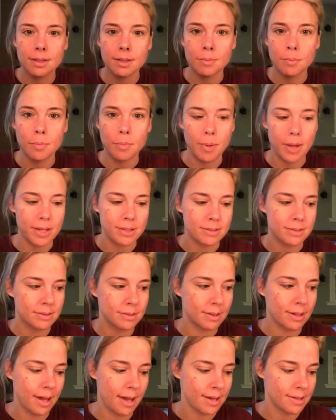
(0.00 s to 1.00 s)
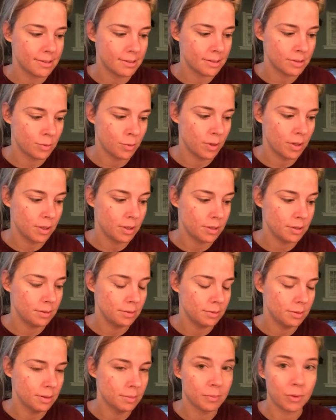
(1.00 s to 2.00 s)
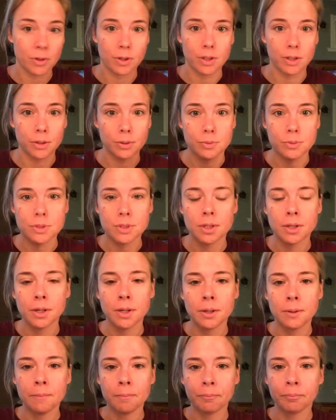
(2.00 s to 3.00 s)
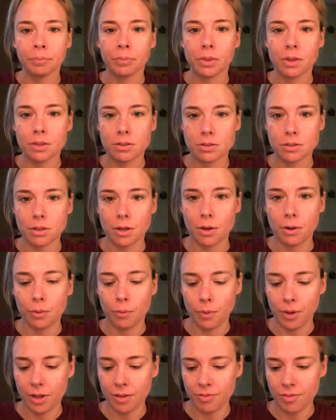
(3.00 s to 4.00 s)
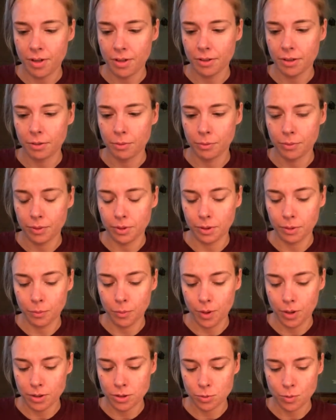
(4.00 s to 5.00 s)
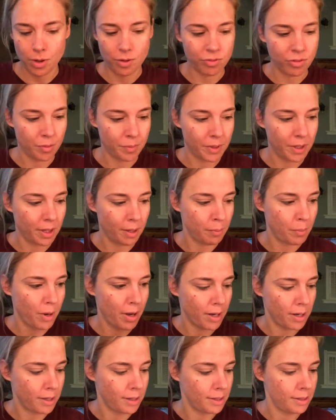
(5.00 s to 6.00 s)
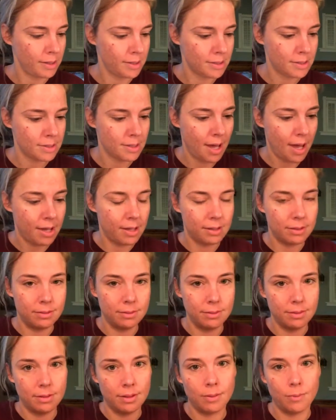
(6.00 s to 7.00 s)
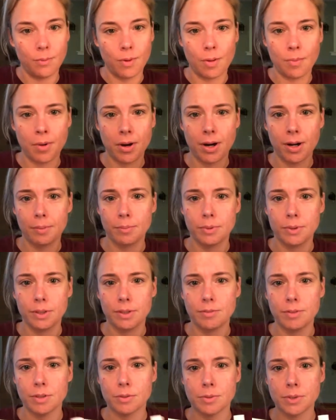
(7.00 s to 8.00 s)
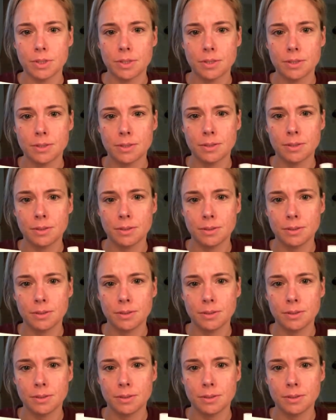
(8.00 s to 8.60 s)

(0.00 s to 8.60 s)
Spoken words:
the best guess is what I am going to use. And so what I found that really works well for me, I bought it in a set at Walmart. I believe it was